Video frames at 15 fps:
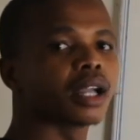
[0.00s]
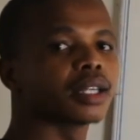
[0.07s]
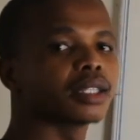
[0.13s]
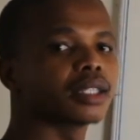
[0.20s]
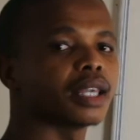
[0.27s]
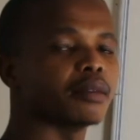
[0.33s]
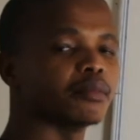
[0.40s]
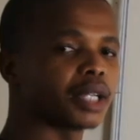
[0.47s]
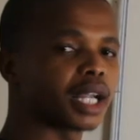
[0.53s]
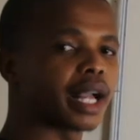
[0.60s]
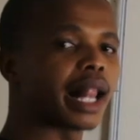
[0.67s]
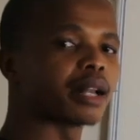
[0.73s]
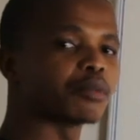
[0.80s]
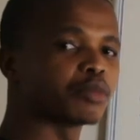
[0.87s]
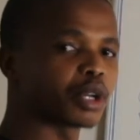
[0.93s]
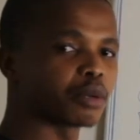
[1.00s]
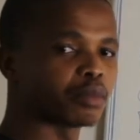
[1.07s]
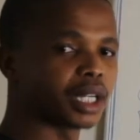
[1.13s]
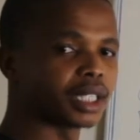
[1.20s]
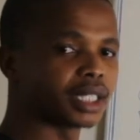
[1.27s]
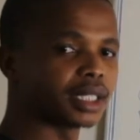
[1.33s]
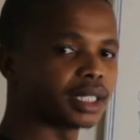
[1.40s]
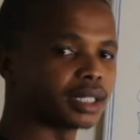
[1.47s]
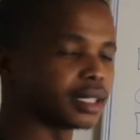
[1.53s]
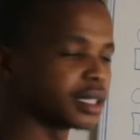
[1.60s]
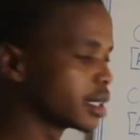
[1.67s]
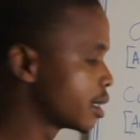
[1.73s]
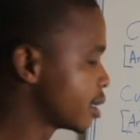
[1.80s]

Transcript: chemical properties